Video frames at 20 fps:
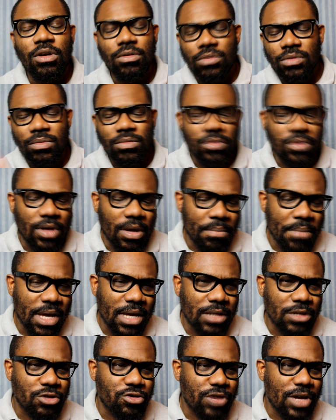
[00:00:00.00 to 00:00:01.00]
No,
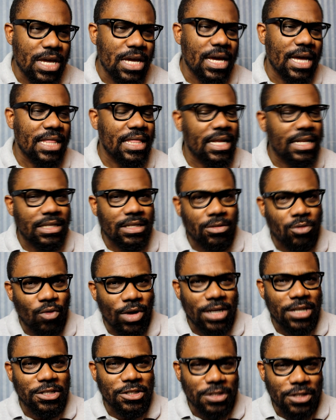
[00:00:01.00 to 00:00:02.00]
make a drink, and then
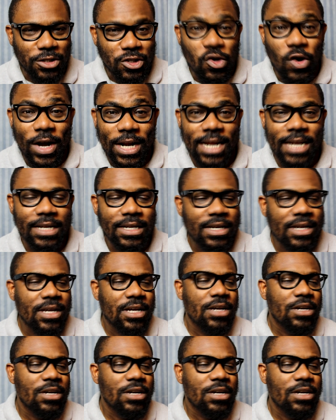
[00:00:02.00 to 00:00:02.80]
went into the toilet.